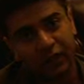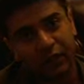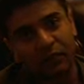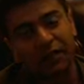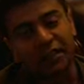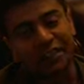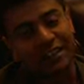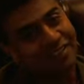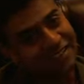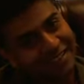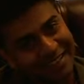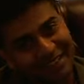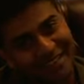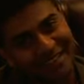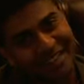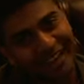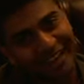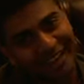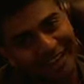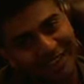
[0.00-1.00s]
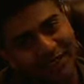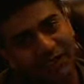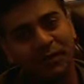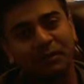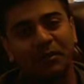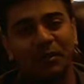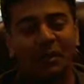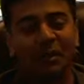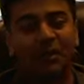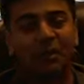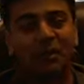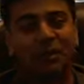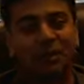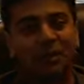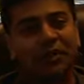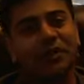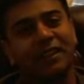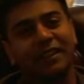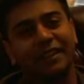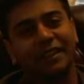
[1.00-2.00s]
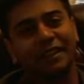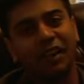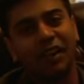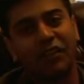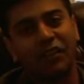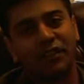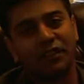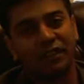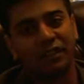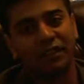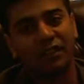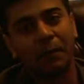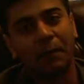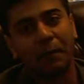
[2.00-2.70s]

because I've seen that too. People do hit the officer.